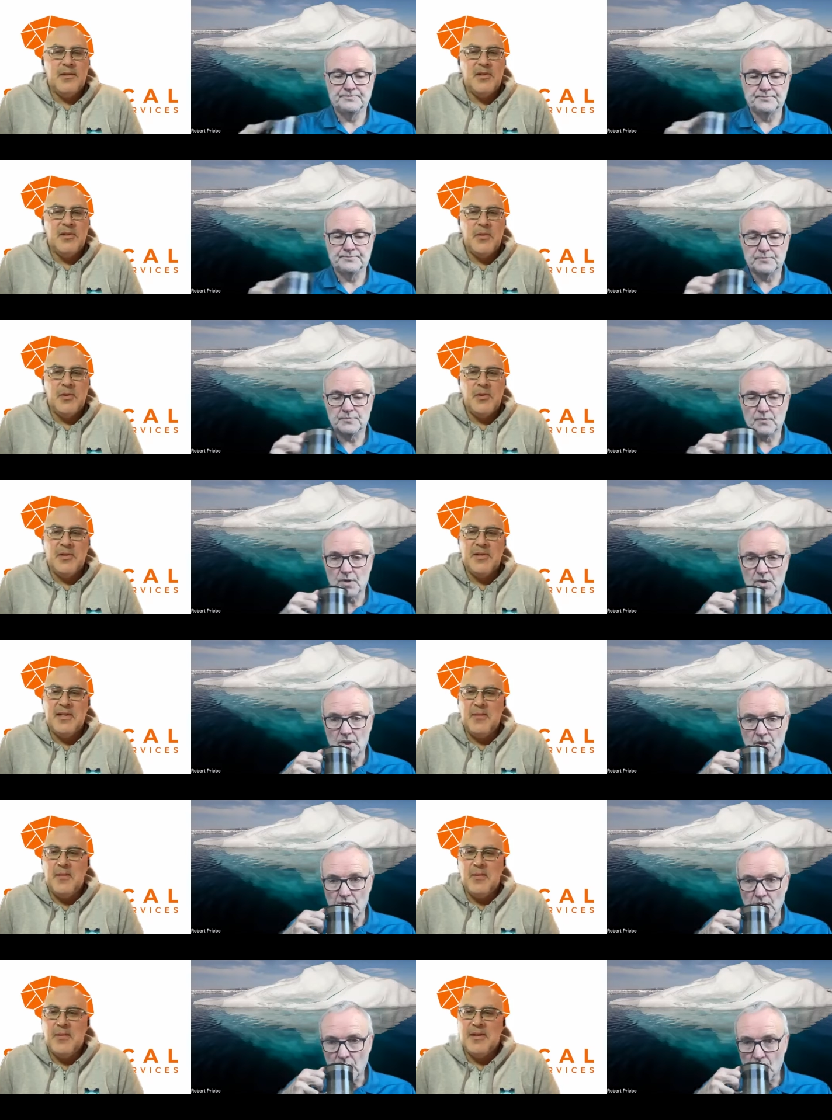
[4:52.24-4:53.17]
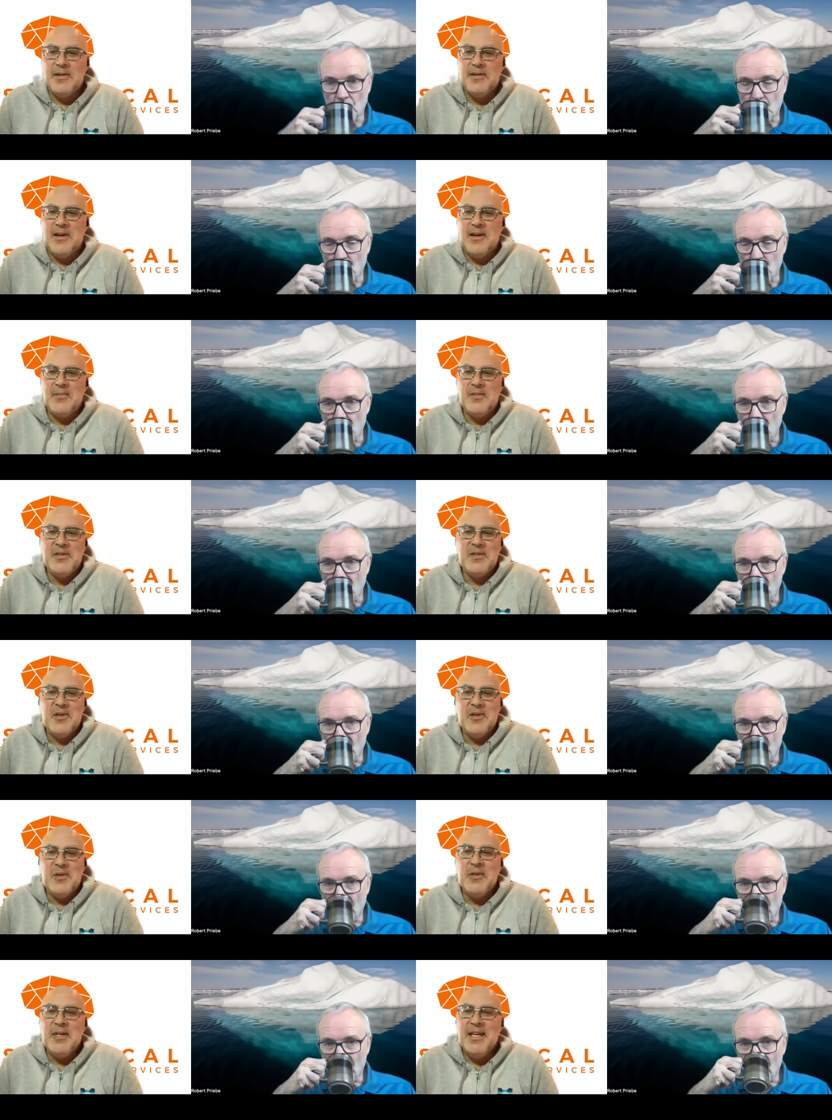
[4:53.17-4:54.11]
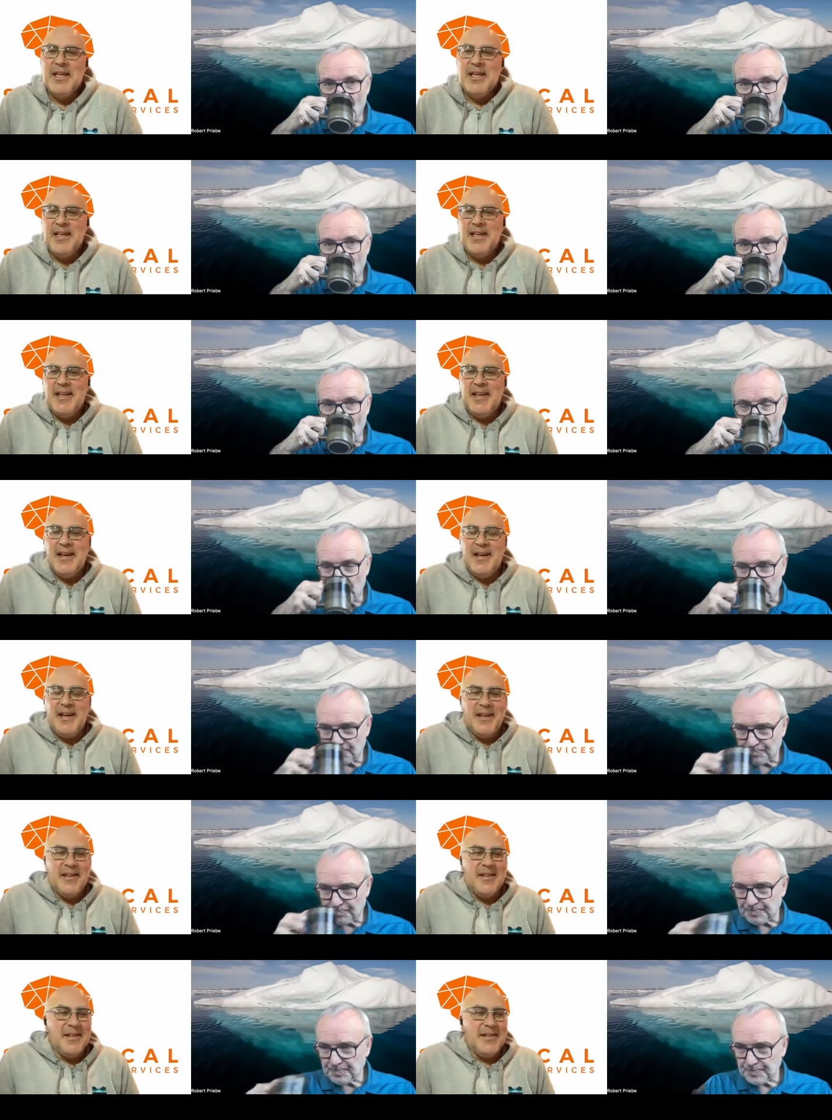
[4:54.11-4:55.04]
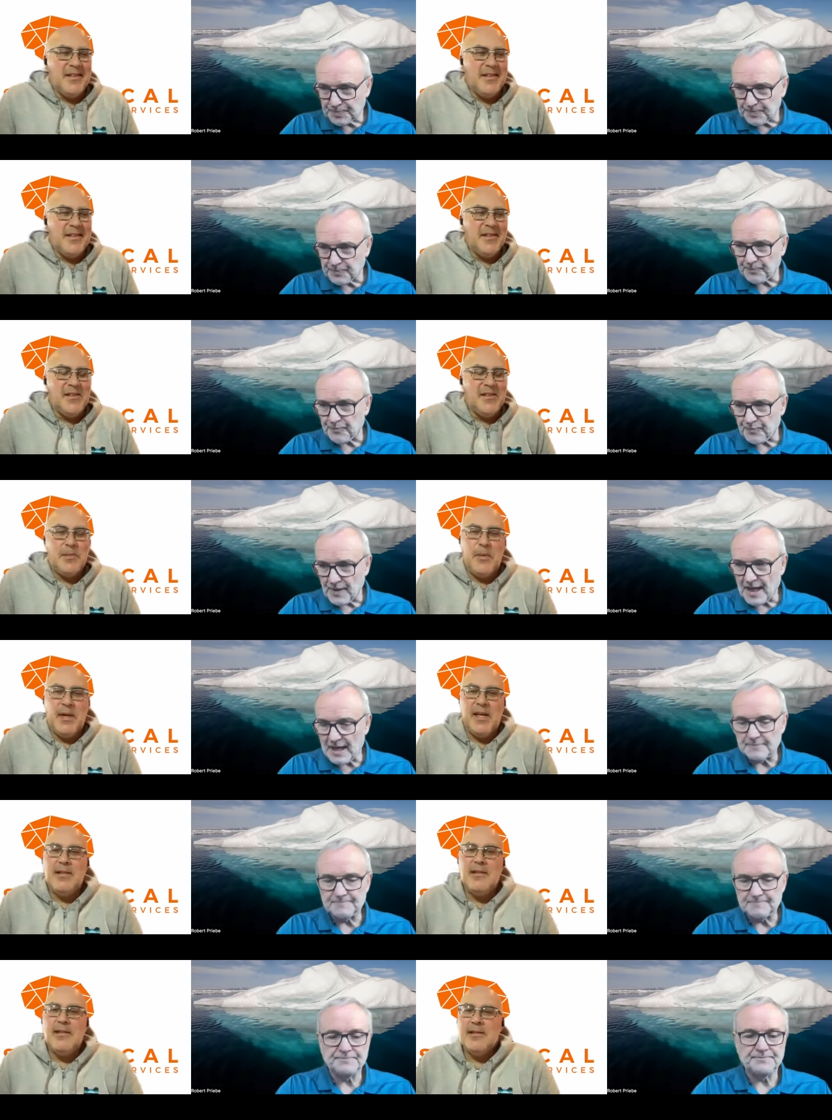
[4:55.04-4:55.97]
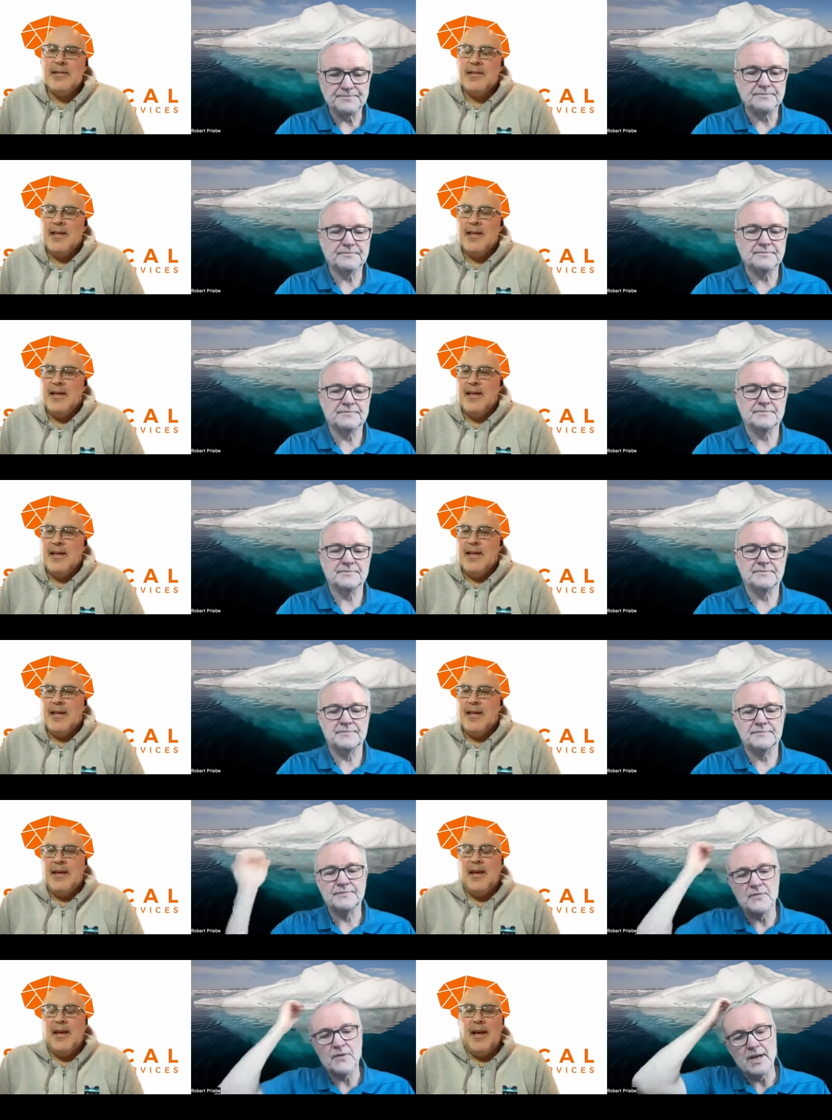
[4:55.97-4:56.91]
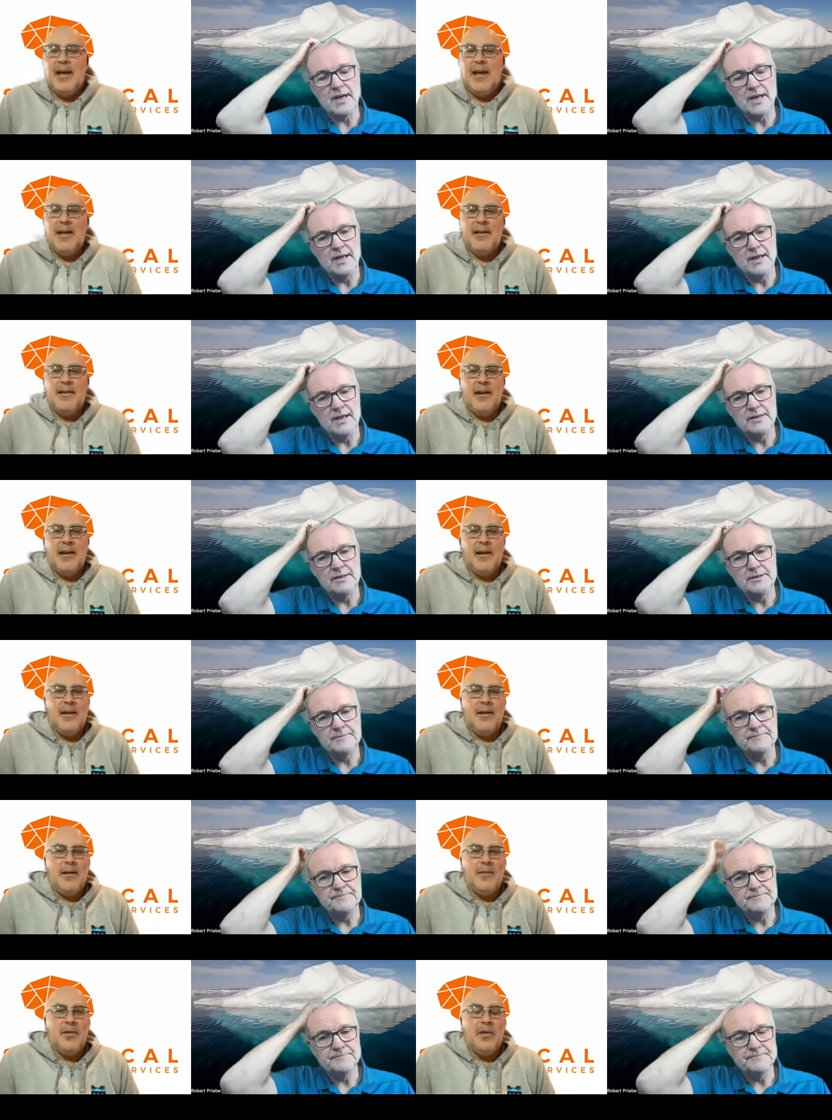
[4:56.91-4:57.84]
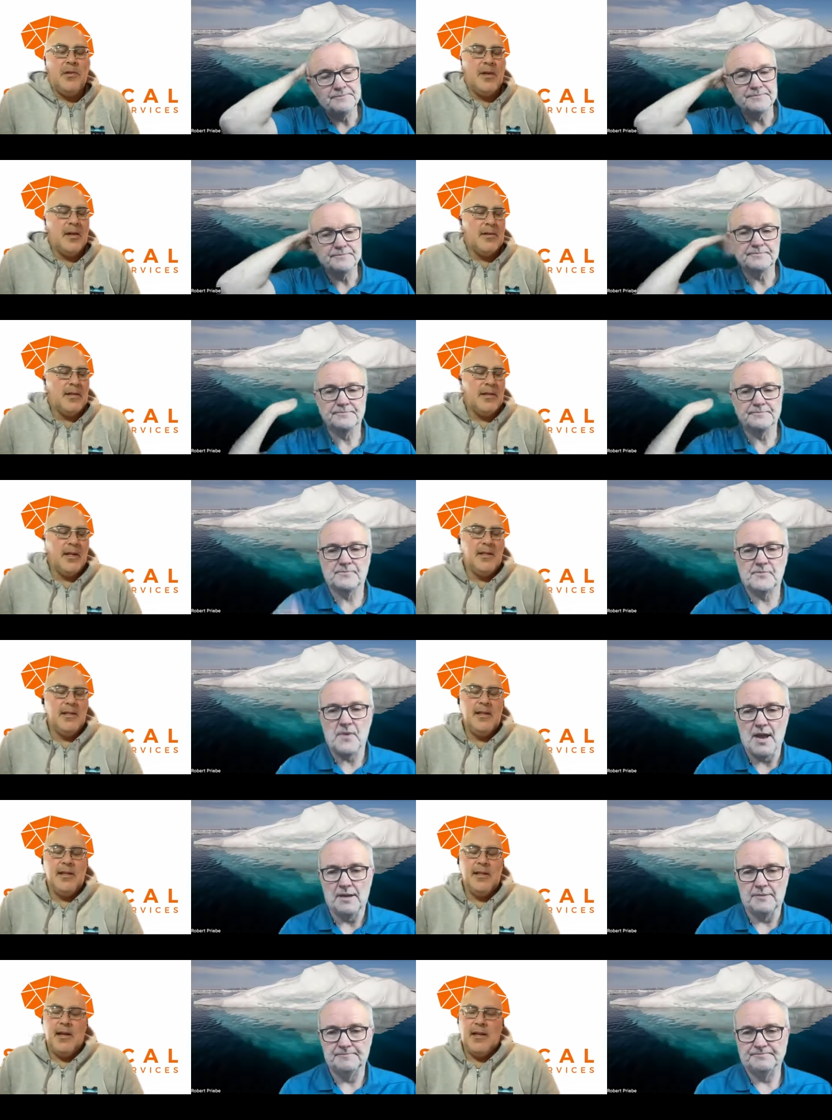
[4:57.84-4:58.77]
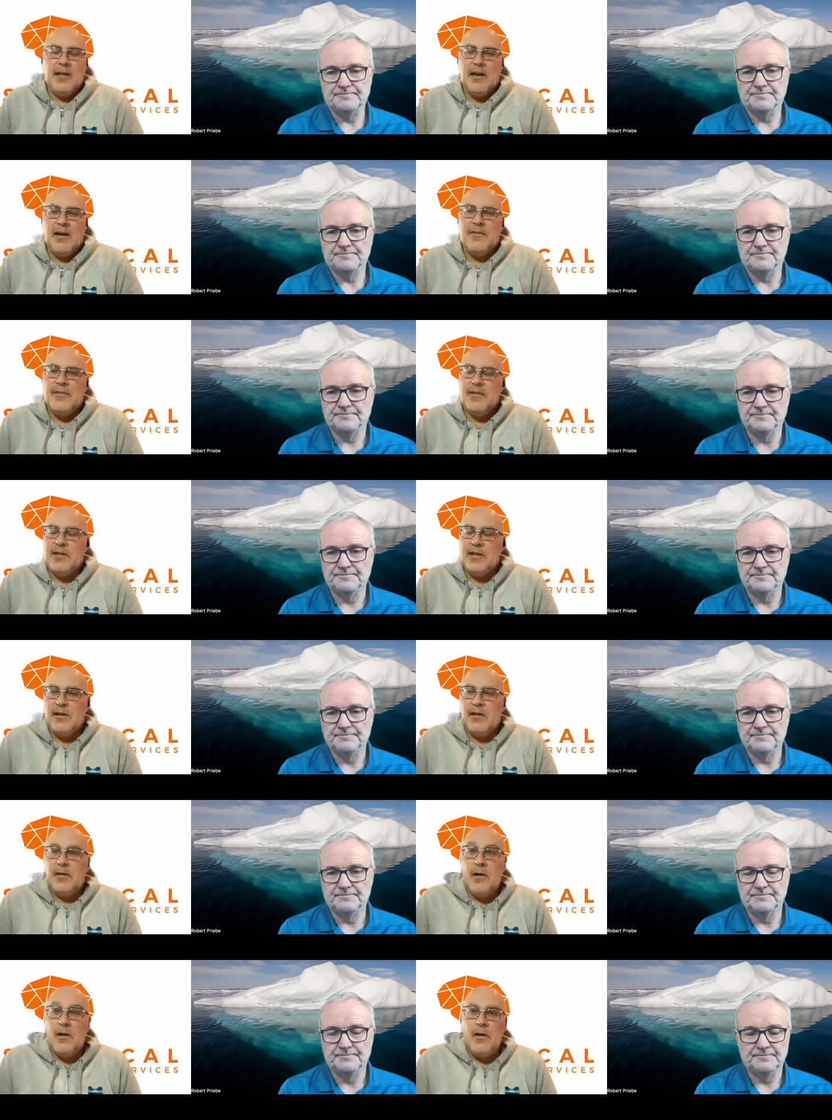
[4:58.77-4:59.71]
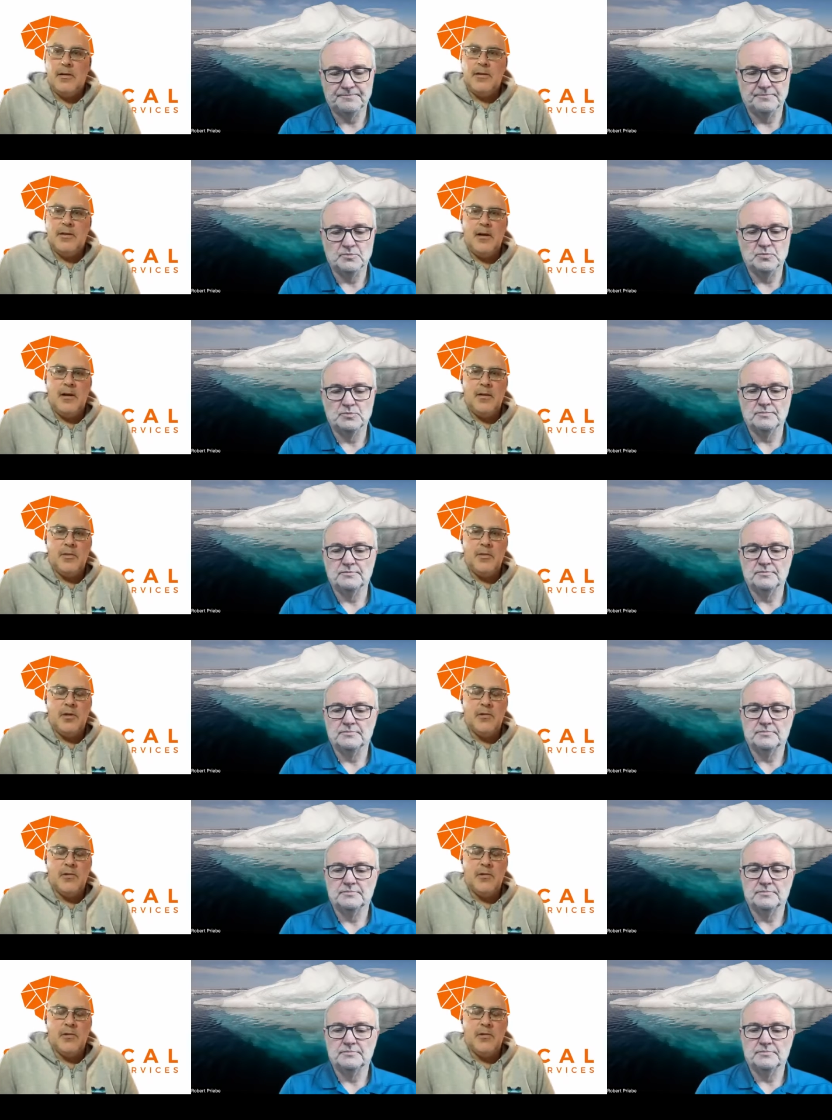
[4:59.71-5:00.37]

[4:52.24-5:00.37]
Speaker 1: just about the same amount of time as you uh, in this space. And uh, 2019, I left a long time